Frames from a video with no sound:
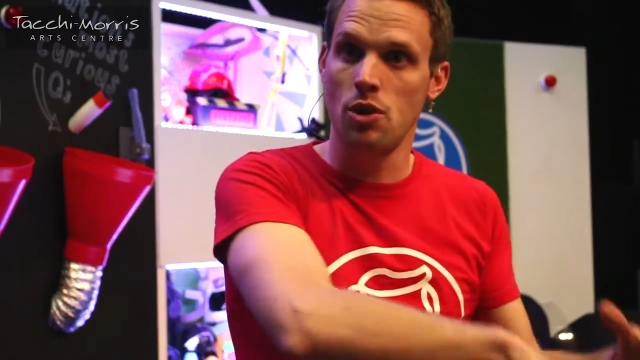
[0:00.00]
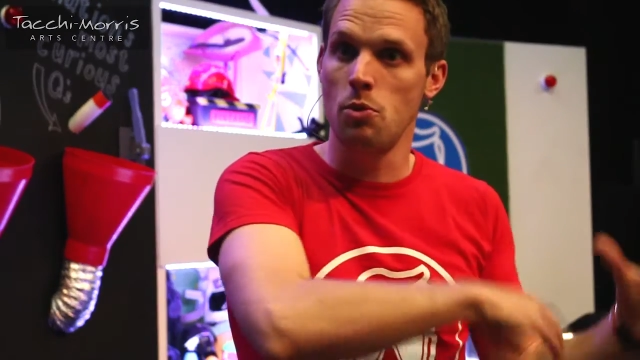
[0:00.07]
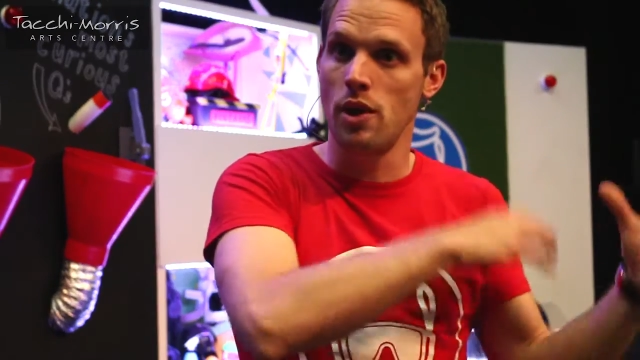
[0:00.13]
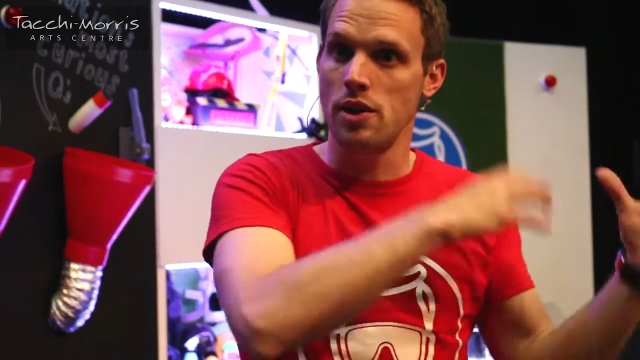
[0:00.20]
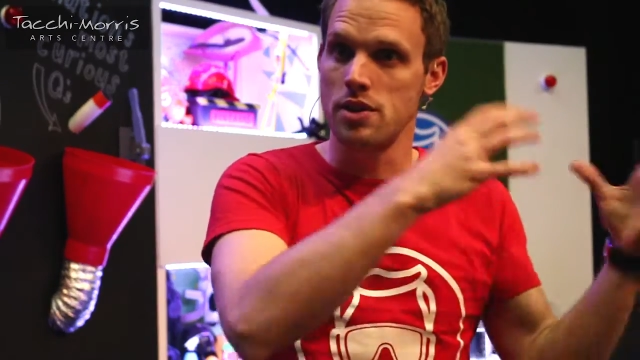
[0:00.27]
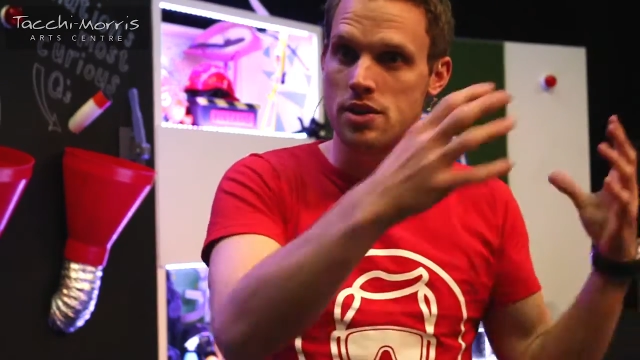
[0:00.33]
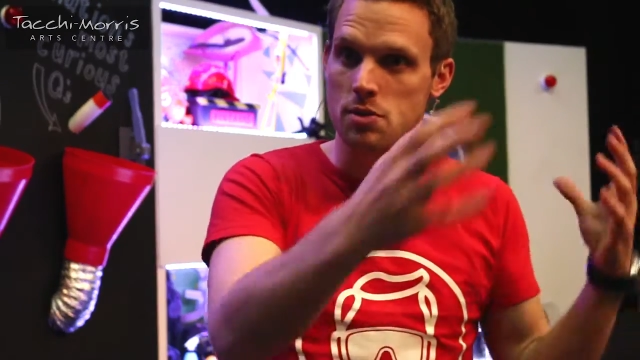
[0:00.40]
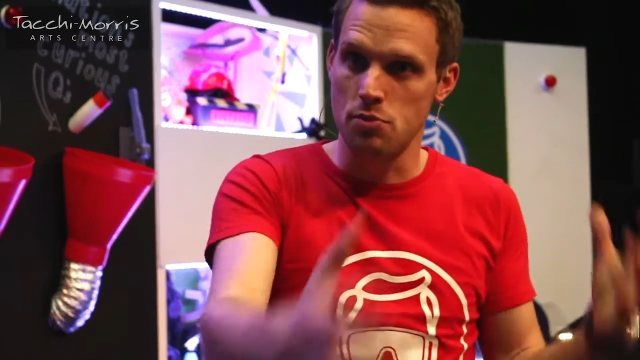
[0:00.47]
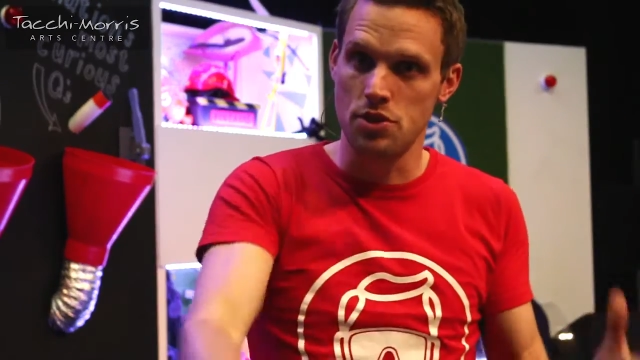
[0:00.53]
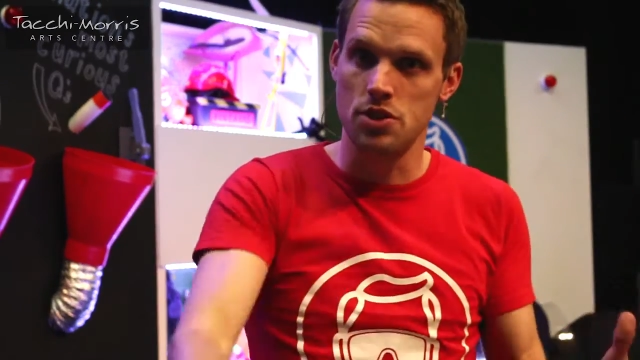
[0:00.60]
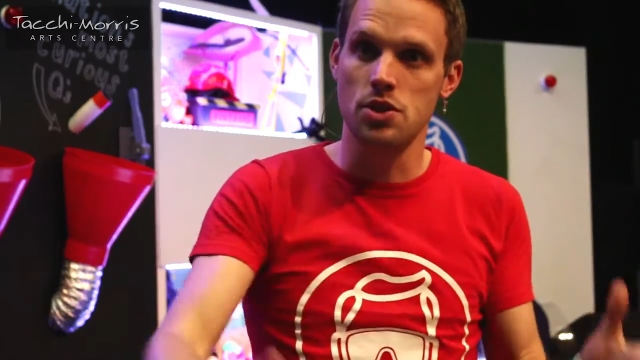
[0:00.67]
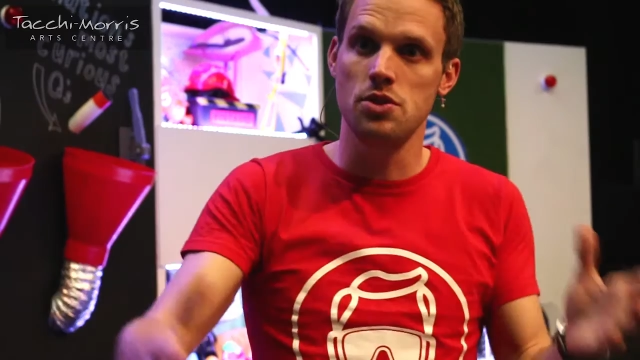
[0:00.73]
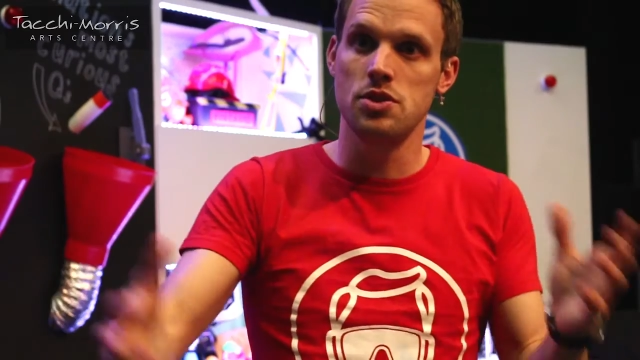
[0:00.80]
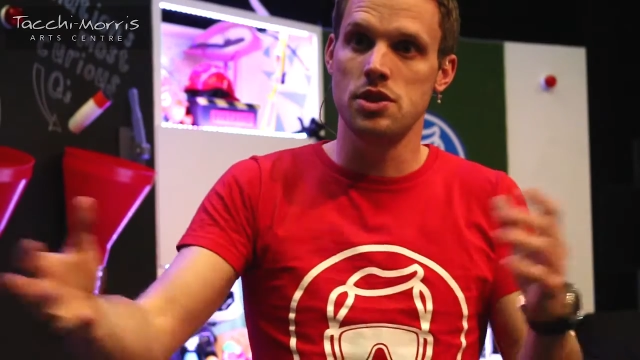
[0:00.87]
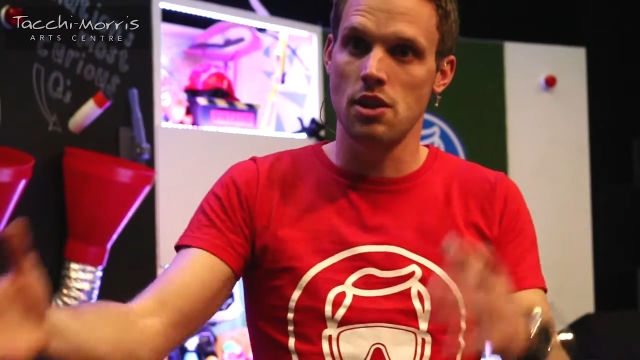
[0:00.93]
worked as a
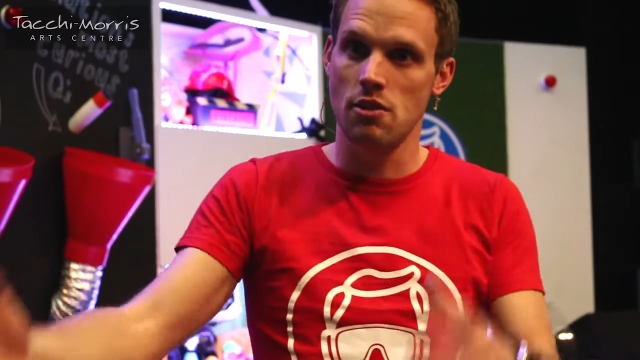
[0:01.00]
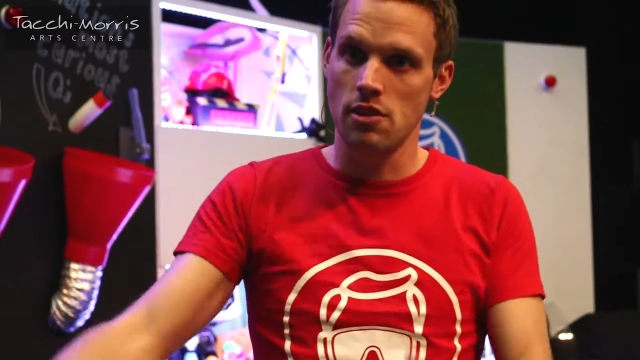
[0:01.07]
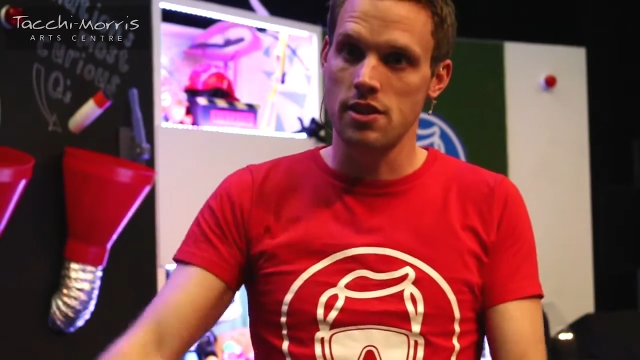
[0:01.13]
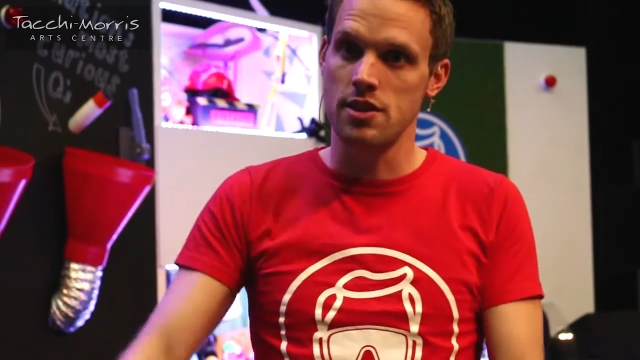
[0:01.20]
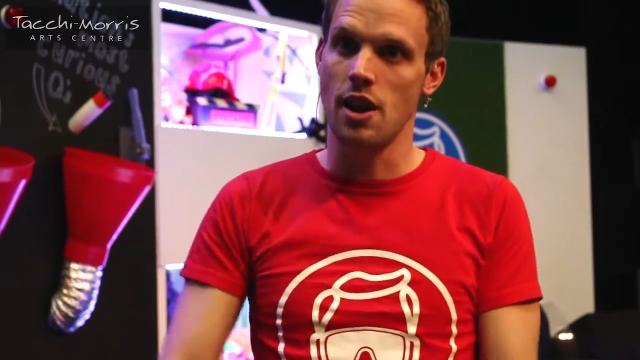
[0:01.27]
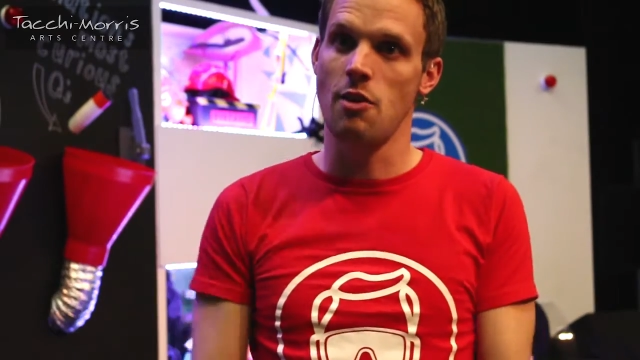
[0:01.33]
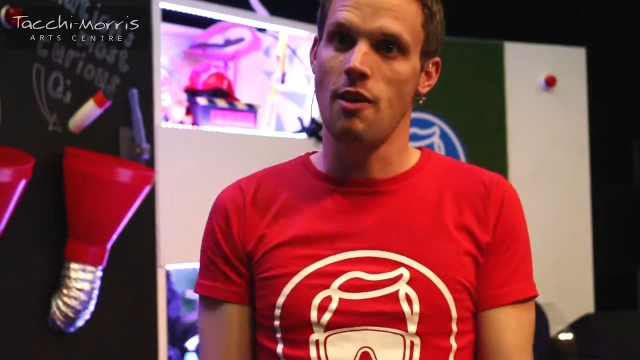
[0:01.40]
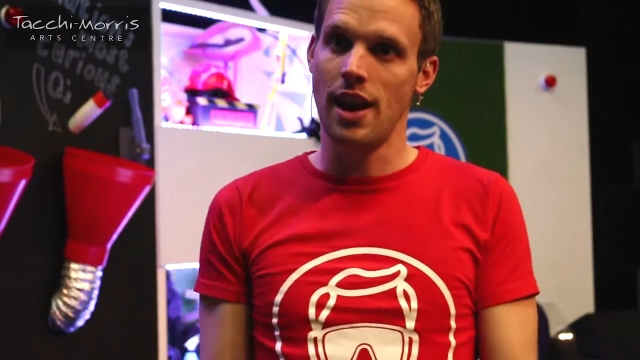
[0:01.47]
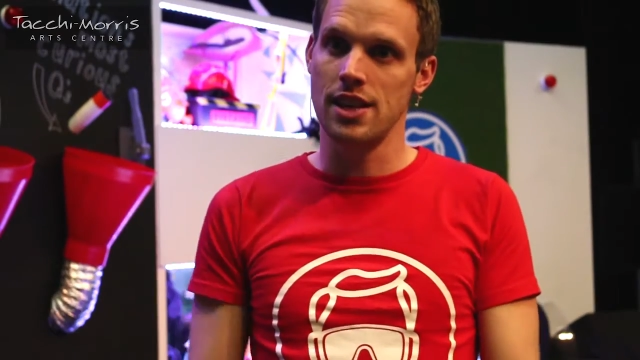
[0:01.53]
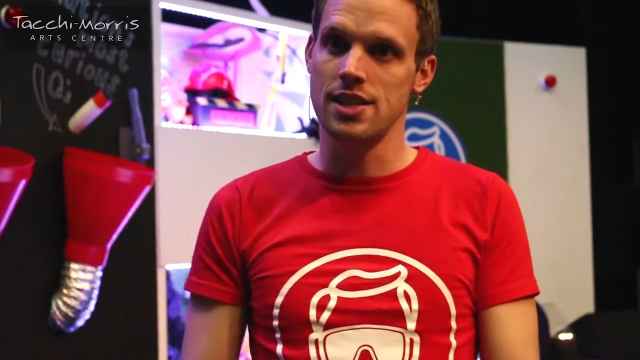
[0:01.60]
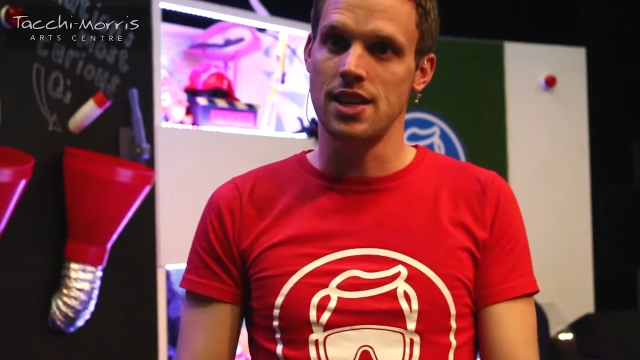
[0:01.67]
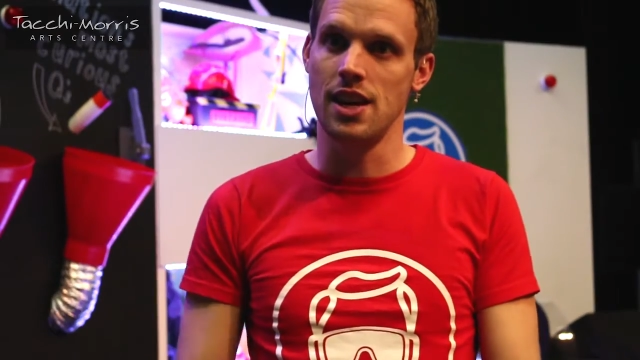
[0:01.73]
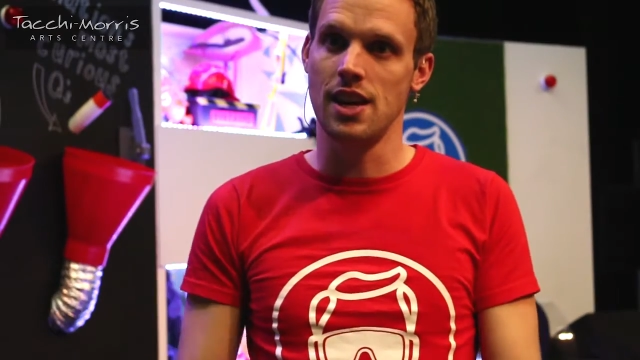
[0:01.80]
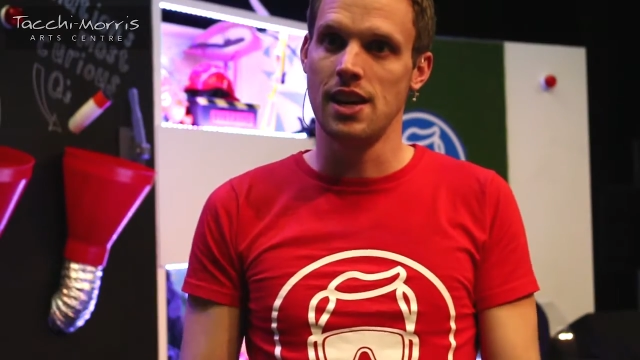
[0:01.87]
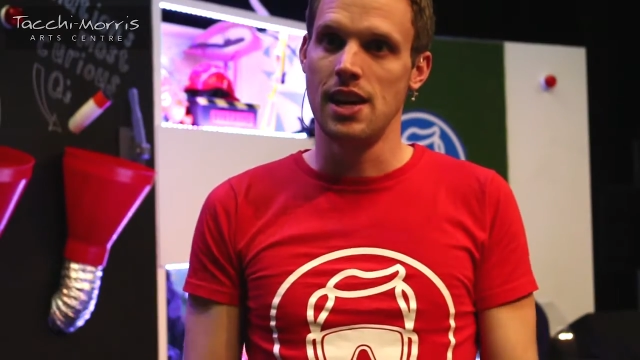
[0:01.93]
producer and
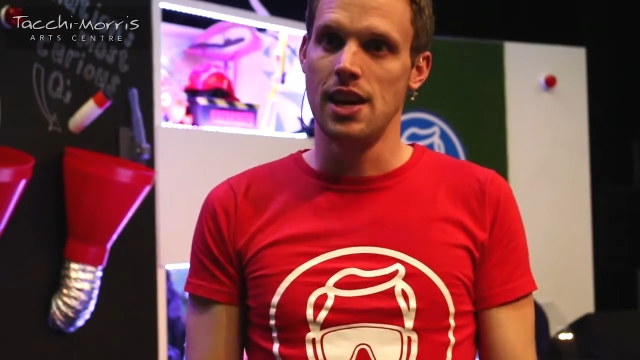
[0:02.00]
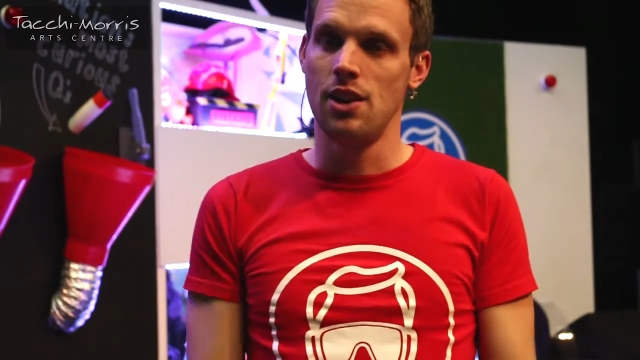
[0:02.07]
director,